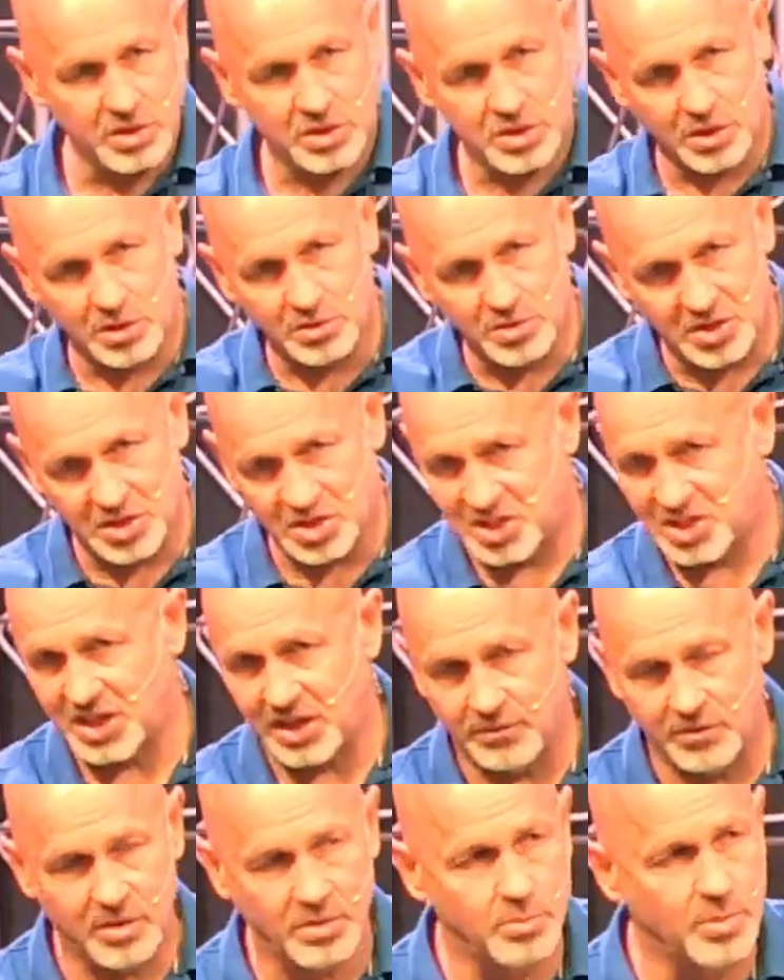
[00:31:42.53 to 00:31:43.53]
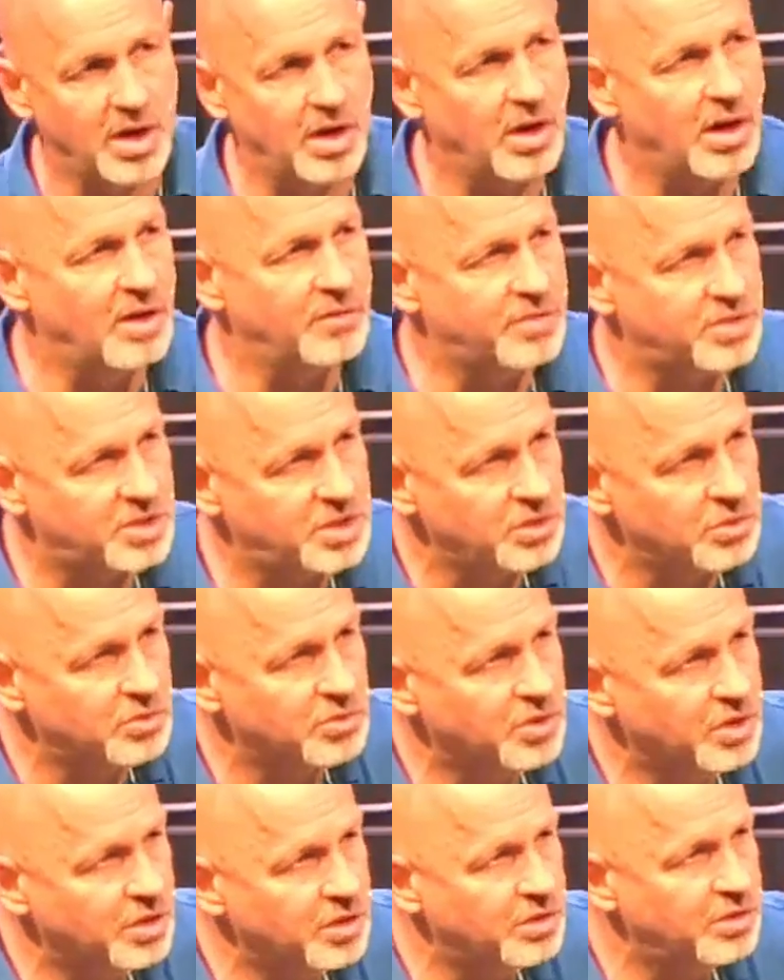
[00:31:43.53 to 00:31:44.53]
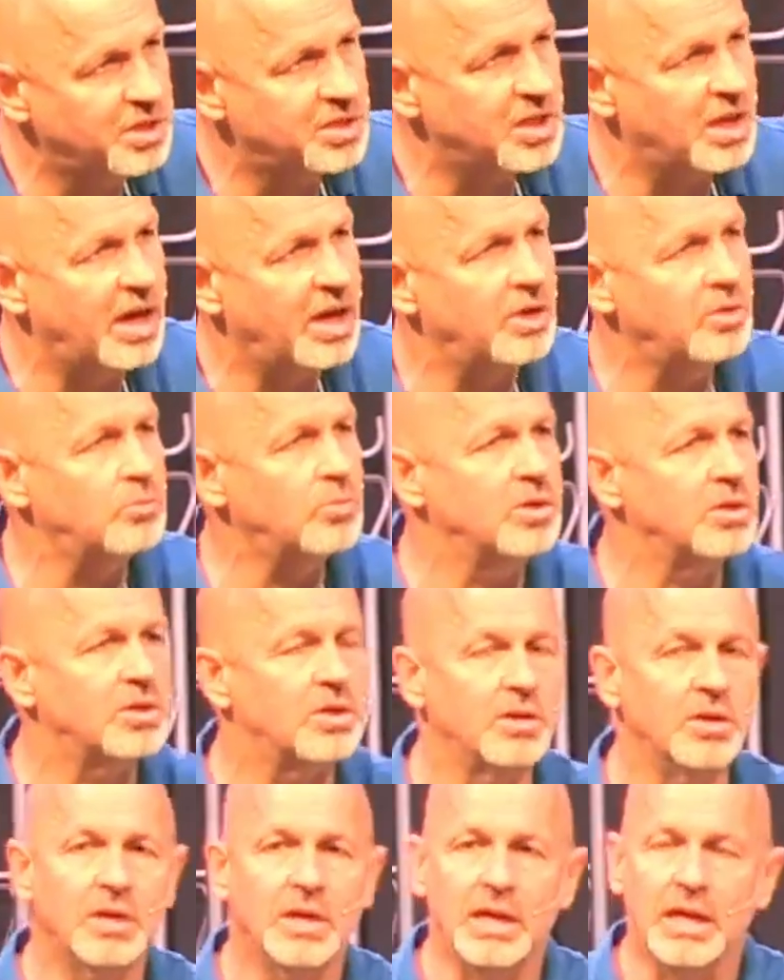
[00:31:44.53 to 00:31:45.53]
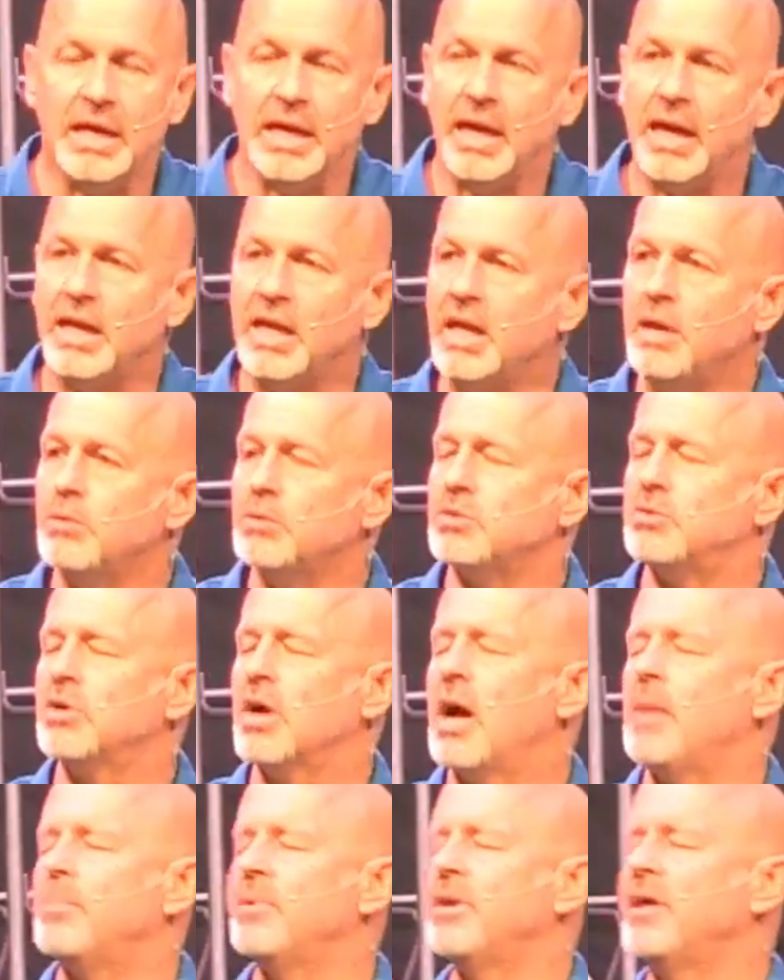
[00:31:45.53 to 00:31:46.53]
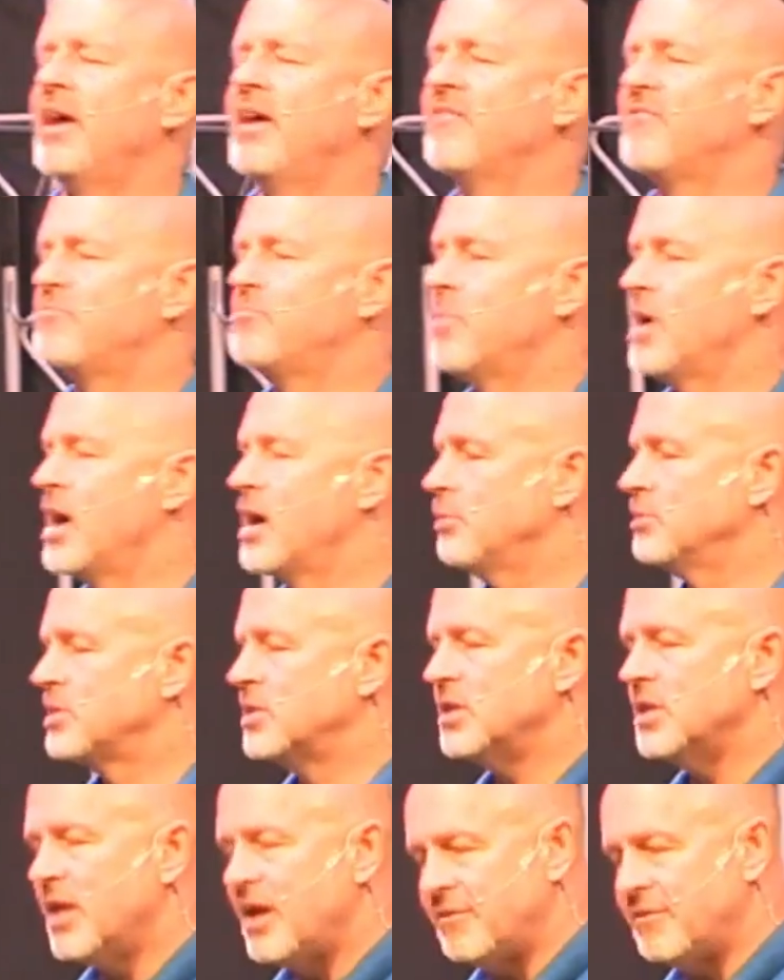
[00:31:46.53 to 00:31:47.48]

of his toes, just severed them right off. Steel girder, he's an iron worker. And he was dropping F-bombs